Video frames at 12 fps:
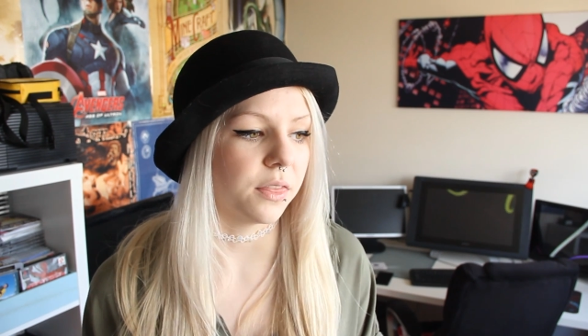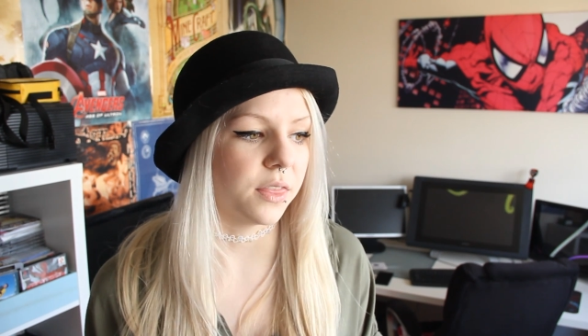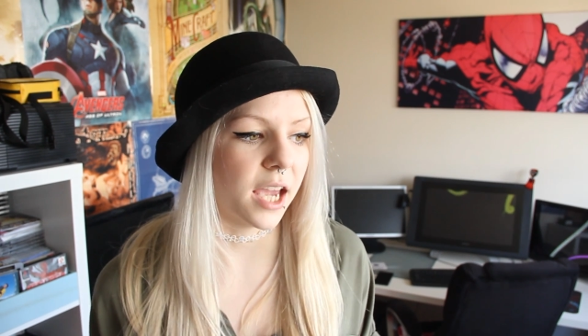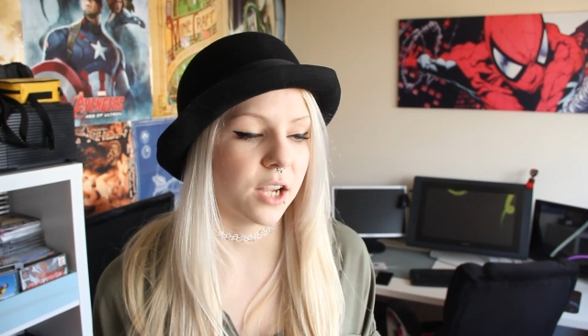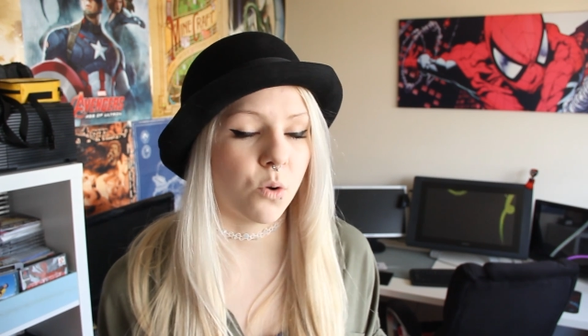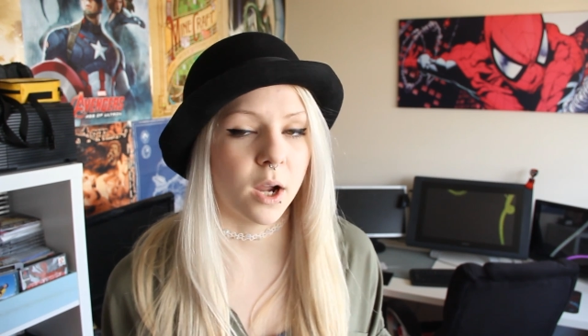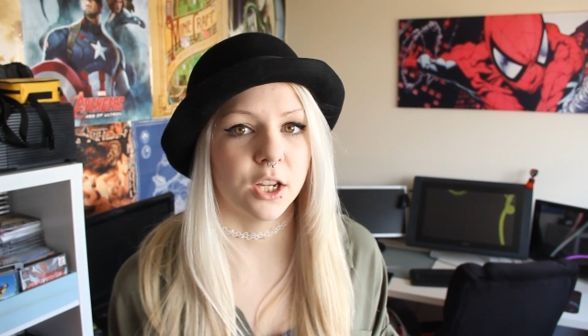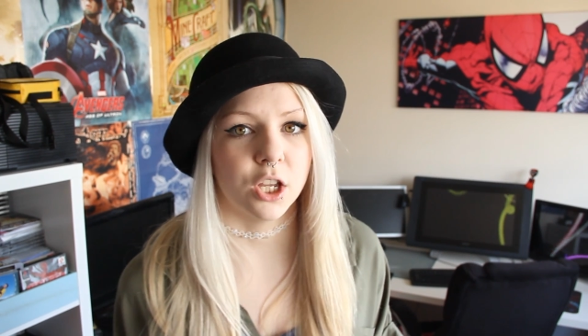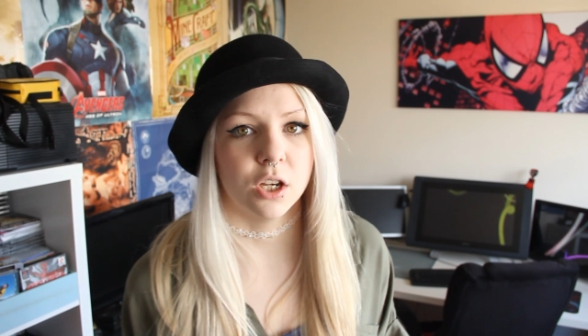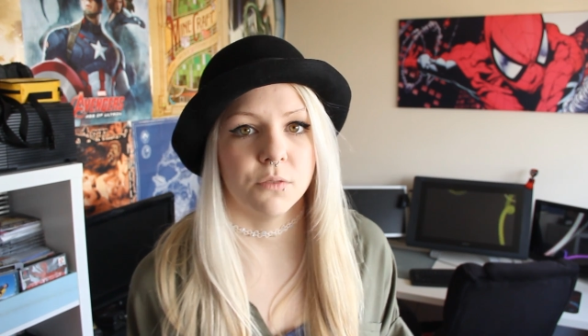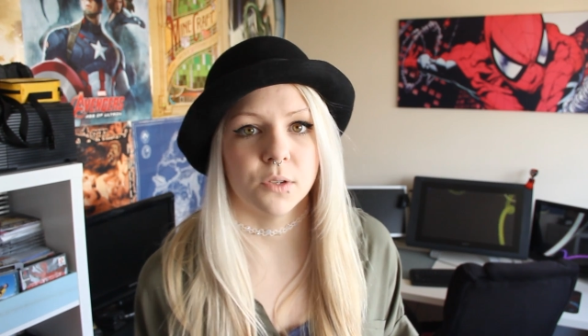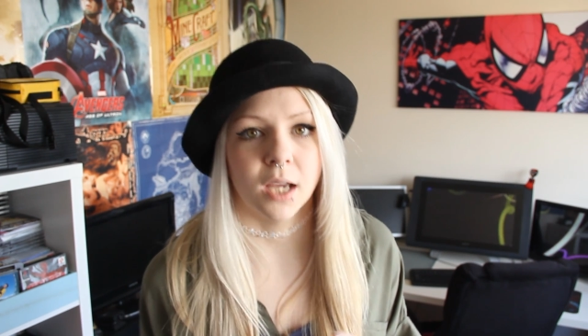They're quite
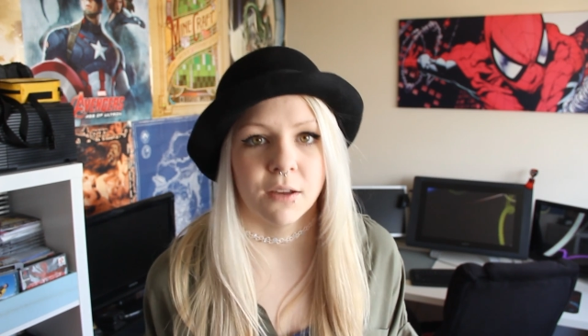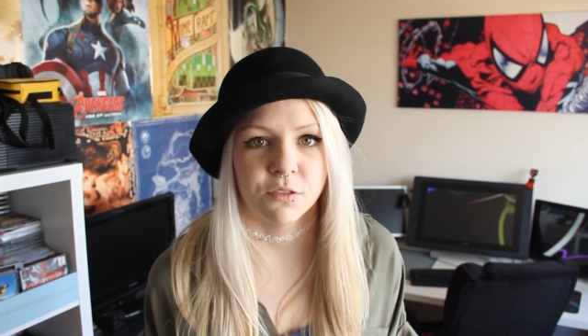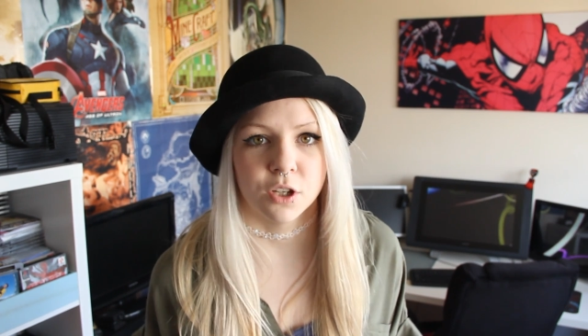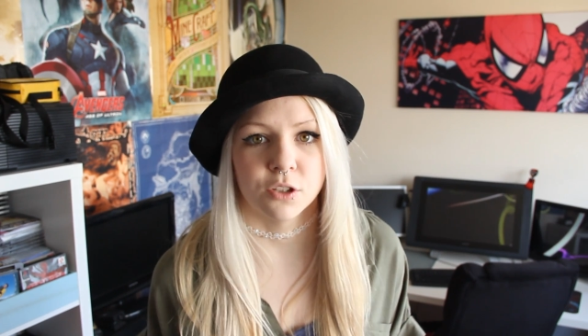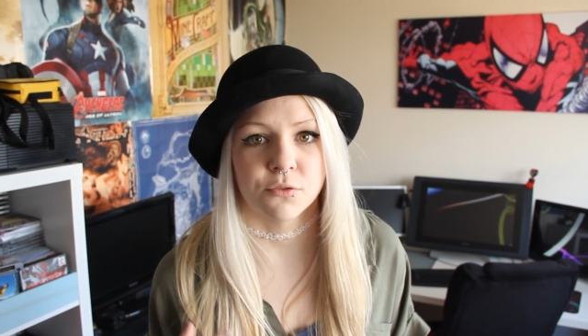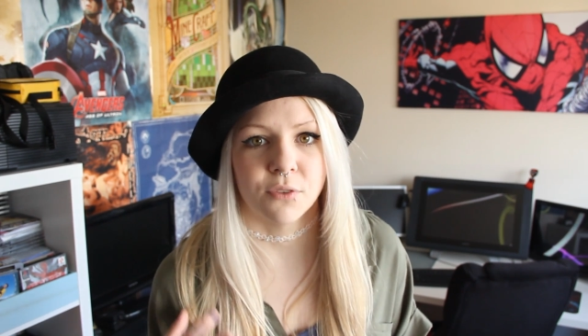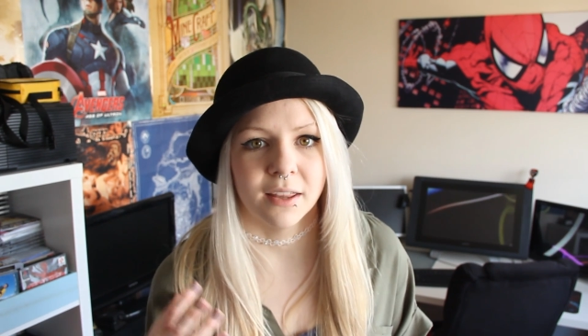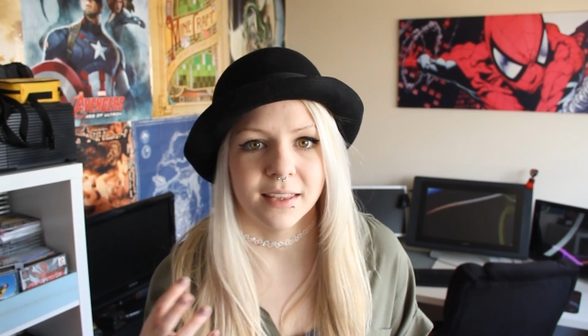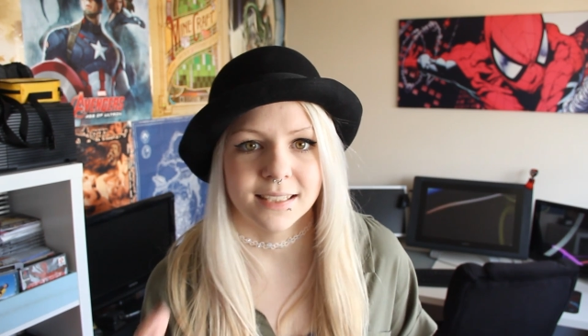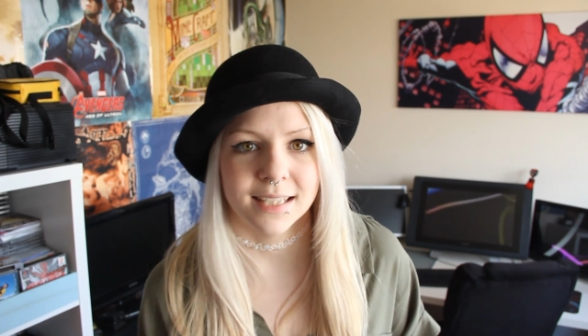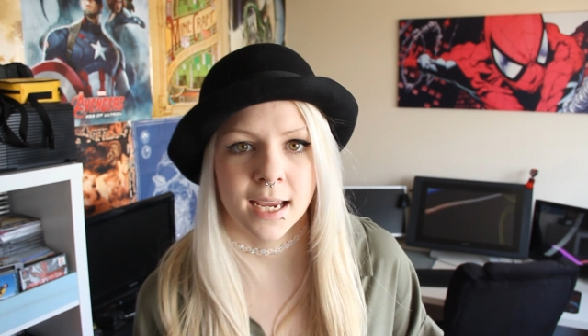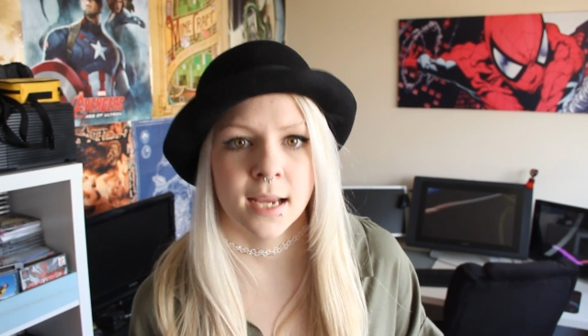good if you have those throughout the
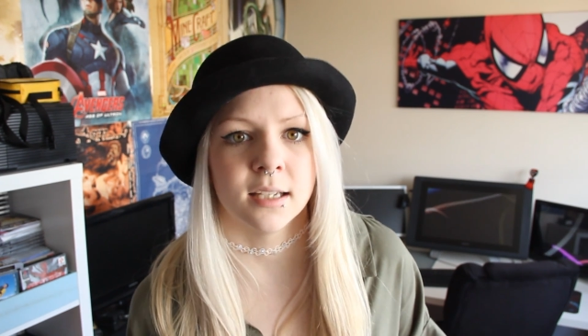day,